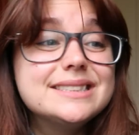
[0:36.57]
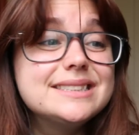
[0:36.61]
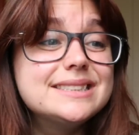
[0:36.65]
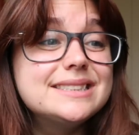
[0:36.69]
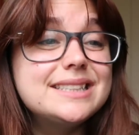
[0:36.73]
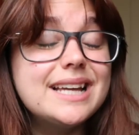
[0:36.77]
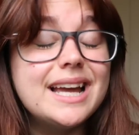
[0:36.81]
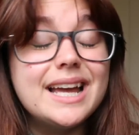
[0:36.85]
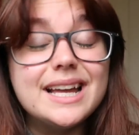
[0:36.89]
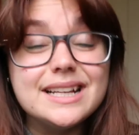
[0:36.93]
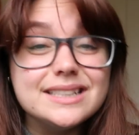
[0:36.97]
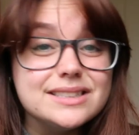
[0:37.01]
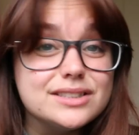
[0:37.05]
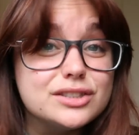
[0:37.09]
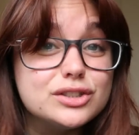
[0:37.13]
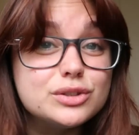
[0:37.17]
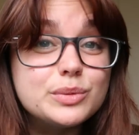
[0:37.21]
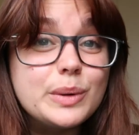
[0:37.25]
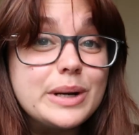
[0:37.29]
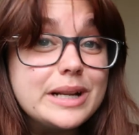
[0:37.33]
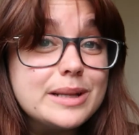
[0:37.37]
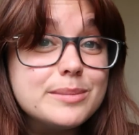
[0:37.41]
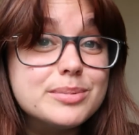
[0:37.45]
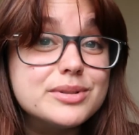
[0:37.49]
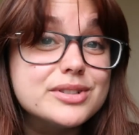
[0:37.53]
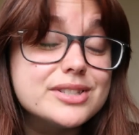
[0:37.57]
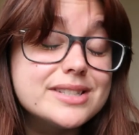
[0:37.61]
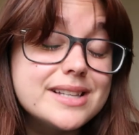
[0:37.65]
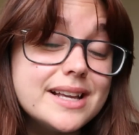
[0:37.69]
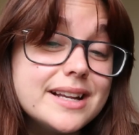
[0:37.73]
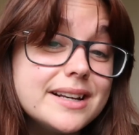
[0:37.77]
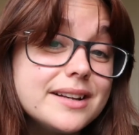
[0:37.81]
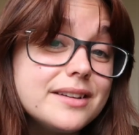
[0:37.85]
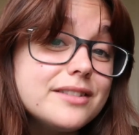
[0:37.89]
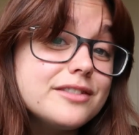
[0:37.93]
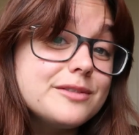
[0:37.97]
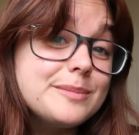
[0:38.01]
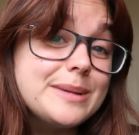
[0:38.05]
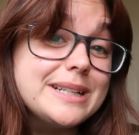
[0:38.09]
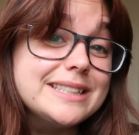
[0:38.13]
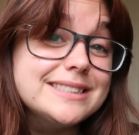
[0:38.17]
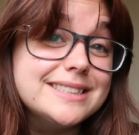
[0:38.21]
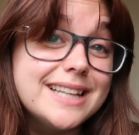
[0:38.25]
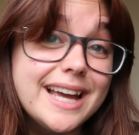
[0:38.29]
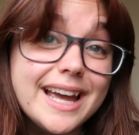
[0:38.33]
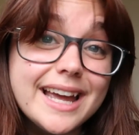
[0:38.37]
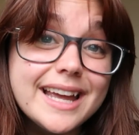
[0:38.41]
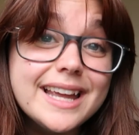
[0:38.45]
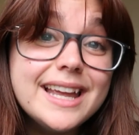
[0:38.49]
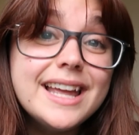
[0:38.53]
10 to 20% of my
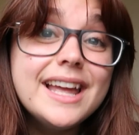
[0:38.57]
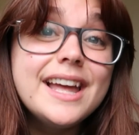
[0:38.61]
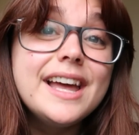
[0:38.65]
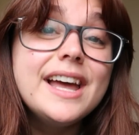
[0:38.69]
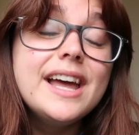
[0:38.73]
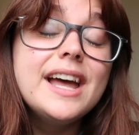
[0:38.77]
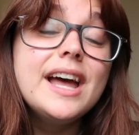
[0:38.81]
day.